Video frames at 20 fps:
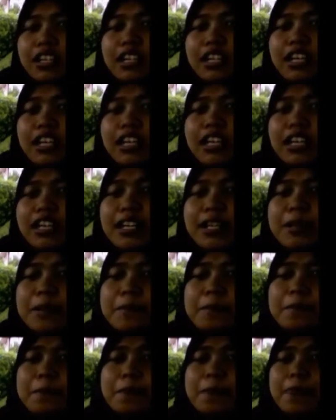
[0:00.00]

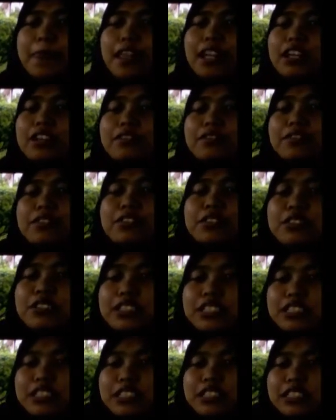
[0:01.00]
And for
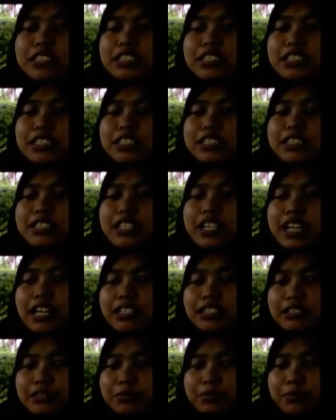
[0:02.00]
the
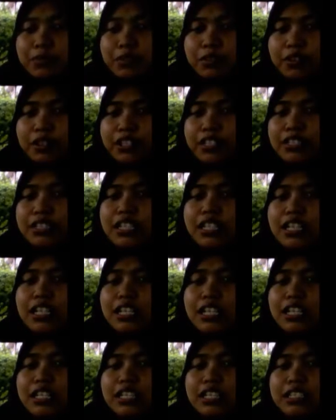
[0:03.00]
next point
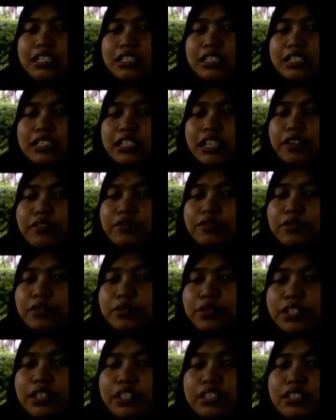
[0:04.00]
is safe to
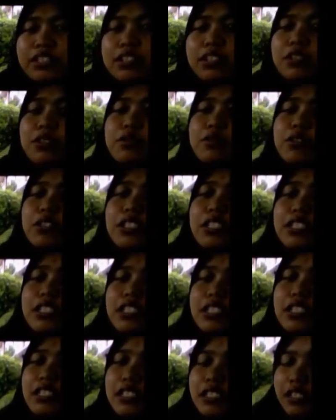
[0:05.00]
eat, which
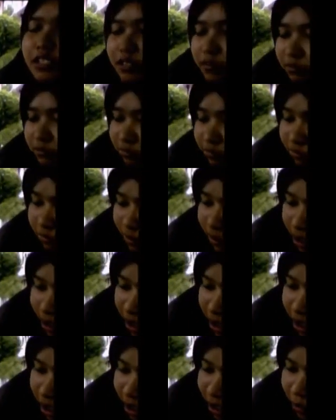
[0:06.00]
is
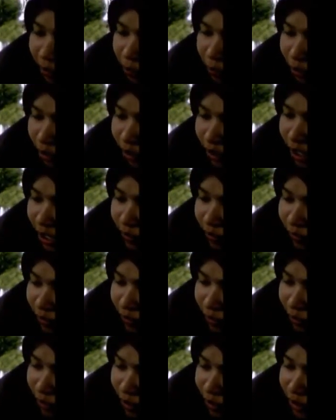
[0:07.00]
protect
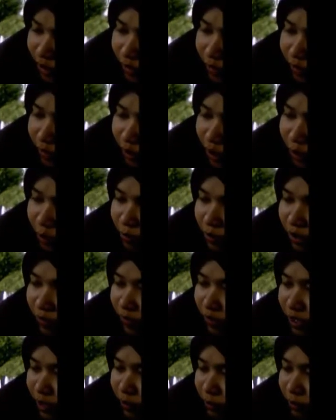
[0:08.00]
food from
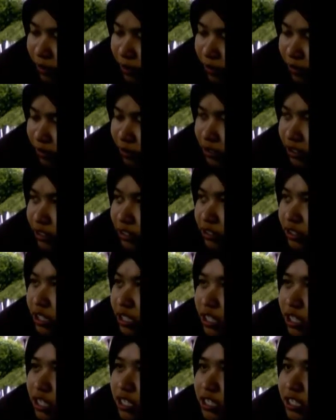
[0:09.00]
developing toxins,
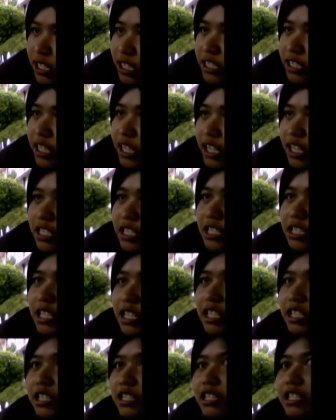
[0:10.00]
such as
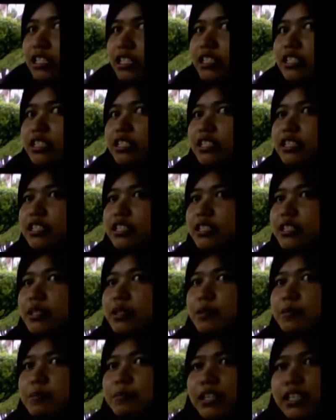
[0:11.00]
in
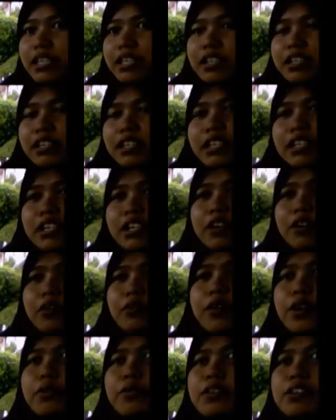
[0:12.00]
the meat.
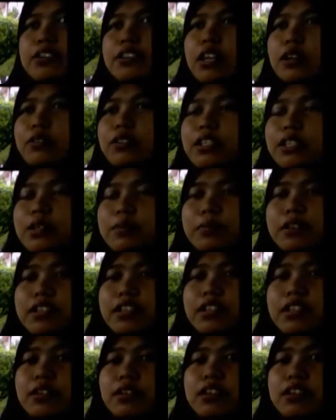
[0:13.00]
When we slaughter the meat,